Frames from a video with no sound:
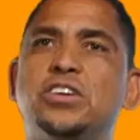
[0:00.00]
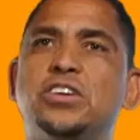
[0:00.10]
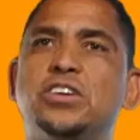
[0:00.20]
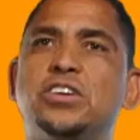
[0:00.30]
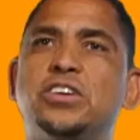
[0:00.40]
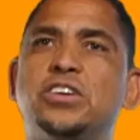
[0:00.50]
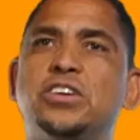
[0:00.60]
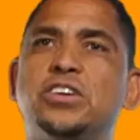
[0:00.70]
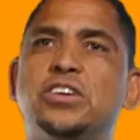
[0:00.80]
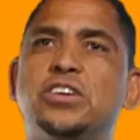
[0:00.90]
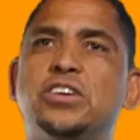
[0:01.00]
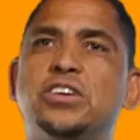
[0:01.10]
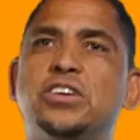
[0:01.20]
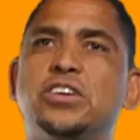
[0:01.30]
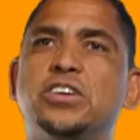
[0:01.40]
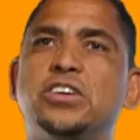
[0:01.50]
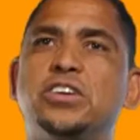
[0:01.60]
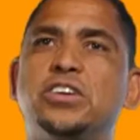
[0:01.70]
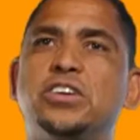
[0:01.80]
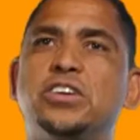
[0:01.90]

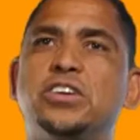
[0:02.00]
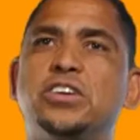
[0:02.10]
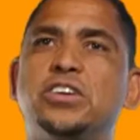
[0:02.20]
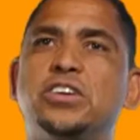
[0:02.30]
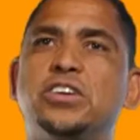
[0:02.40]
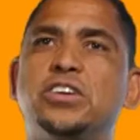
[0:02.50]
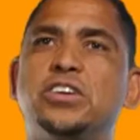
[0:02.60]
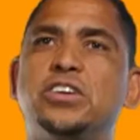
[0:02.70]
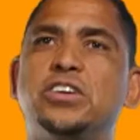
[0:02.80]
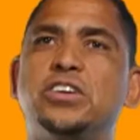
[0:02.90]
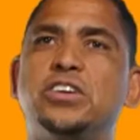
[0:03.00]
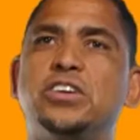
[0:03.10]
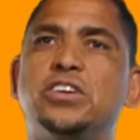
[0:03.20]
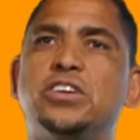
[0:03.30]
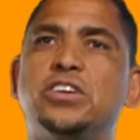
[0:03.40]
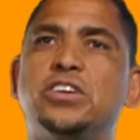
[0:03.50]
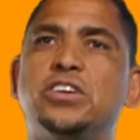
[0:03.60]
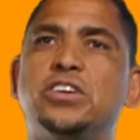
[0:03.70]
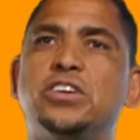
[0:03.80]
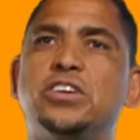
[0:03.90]

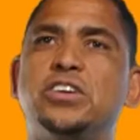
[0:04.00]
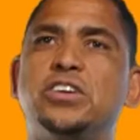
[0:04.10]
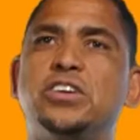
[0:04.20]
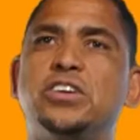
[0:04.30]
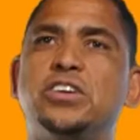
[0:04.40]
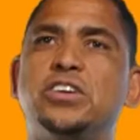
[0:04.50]
(no lip movement)